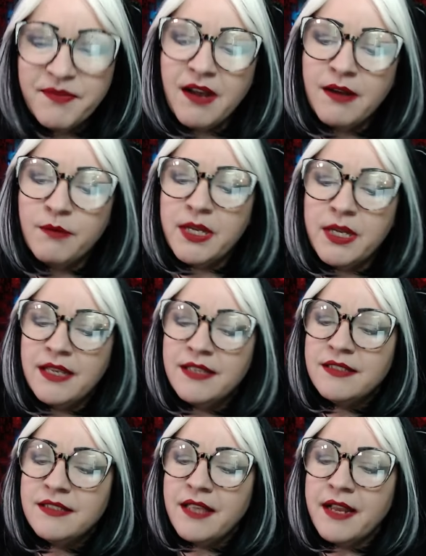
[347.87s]
he
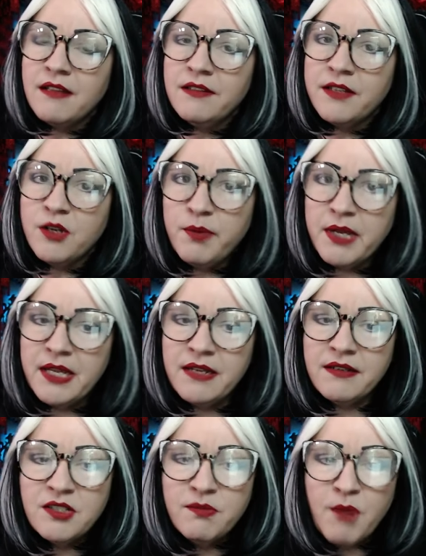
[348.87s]
is like a little
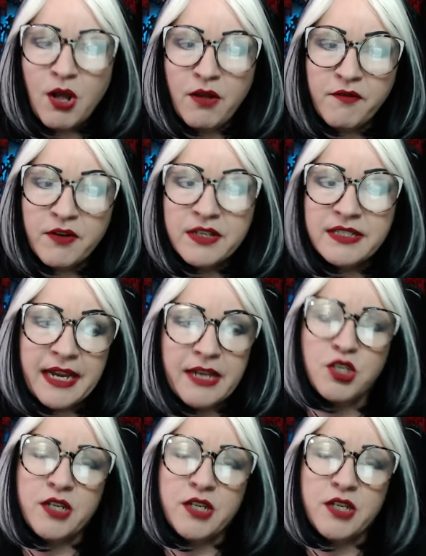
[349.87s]
bit small for his age,